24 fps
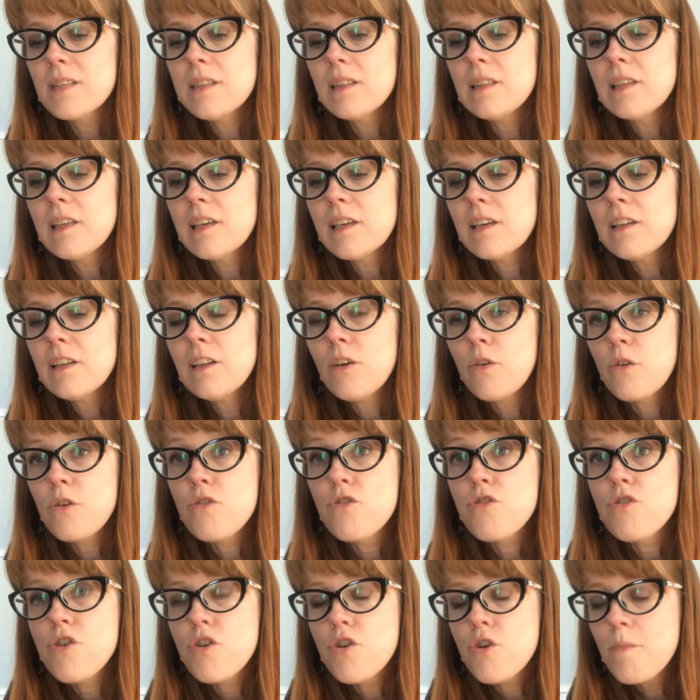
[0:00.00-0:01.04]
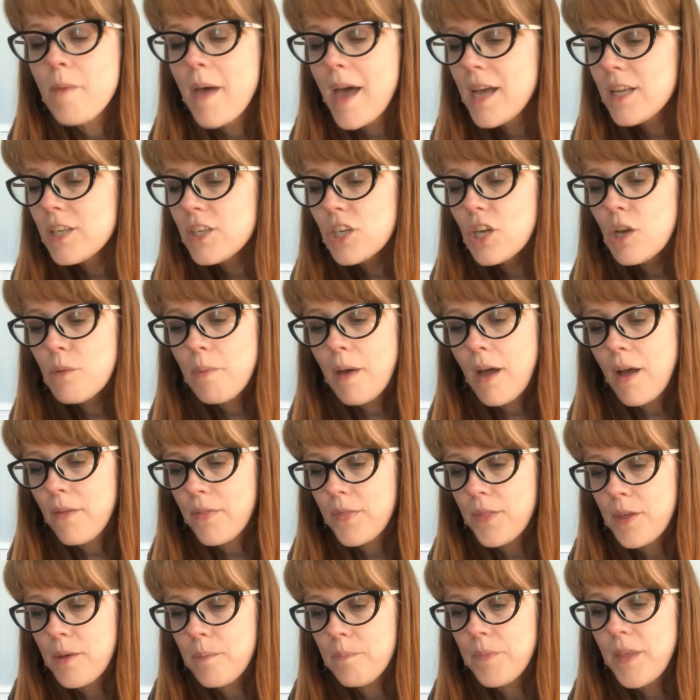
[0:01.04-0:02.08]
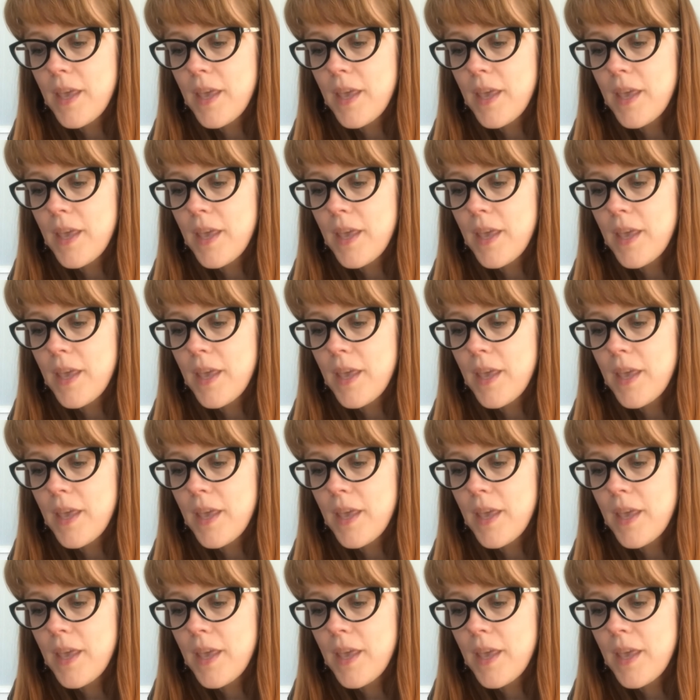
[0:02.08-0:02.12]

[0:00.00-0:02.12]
little or no magic about them,